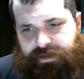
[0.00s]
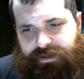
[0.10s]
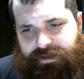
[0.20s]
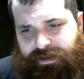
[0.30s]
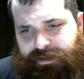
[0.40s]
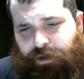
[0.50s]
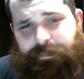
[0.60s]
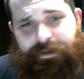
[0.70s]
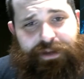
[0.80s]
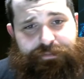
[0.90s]
I
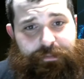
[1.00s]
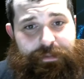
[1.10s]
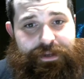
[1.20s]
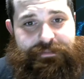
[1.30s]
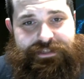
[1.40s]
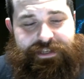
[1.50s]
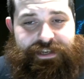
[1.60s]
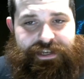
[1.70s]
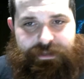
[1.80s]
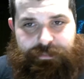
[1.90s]
hope not for Bam's
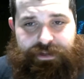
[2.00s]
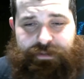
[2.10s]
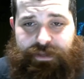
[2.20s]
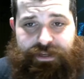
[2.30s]
sake, but I mean,